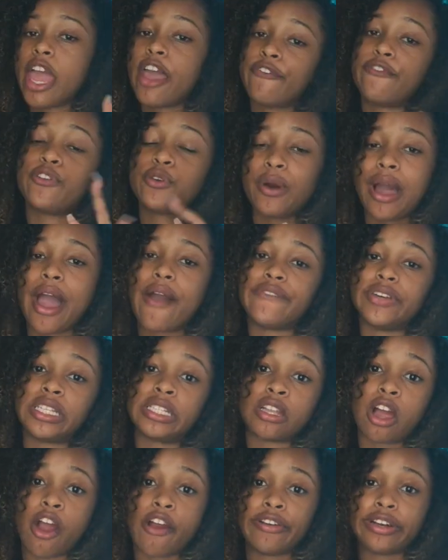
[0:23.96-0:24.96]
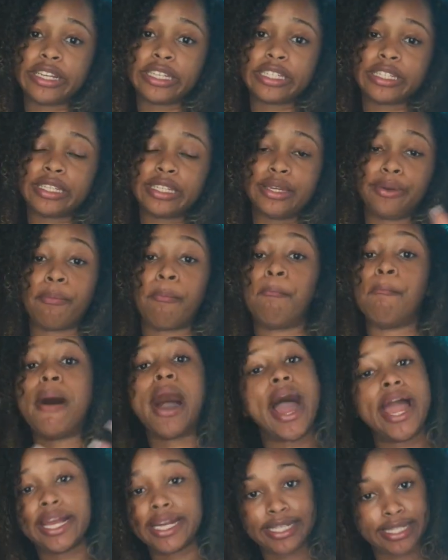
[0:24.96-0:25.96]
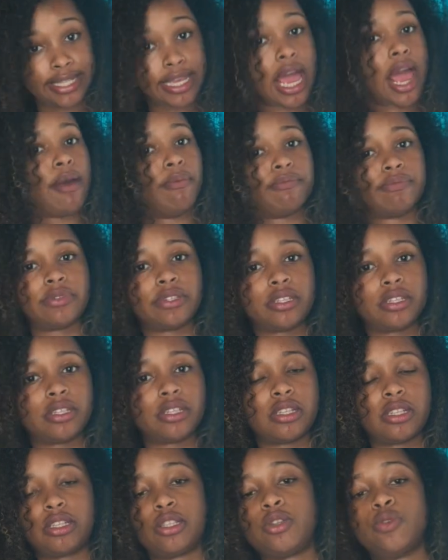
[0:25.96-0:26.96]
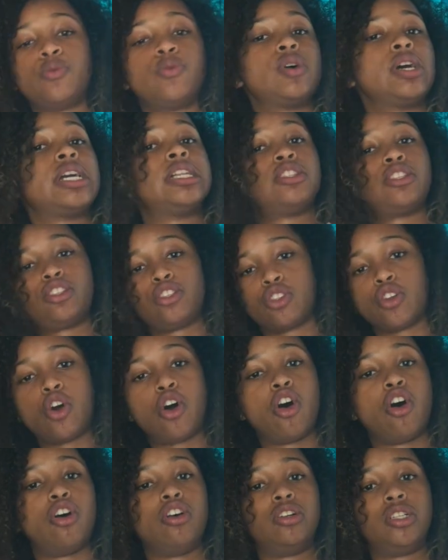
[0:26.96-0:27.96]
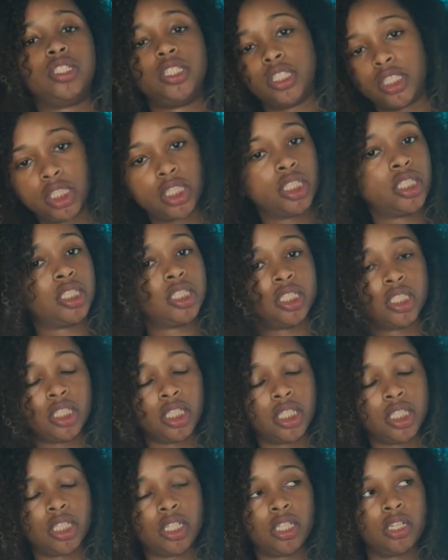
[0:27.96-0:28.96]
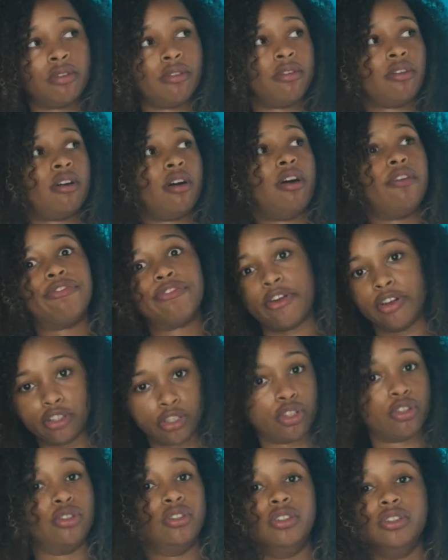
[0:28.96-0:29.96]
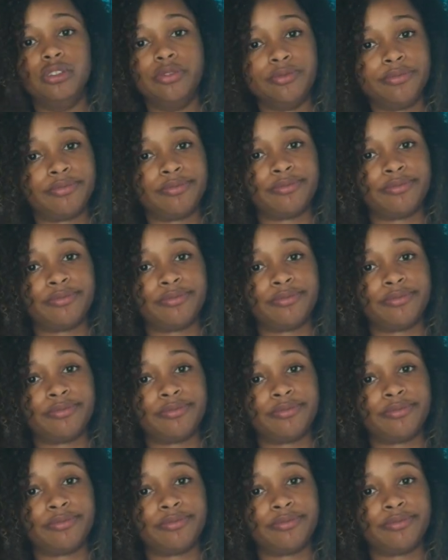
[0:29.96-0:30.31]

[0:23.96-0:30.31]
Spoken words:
If you haven't already seen my attempt to install a frontal,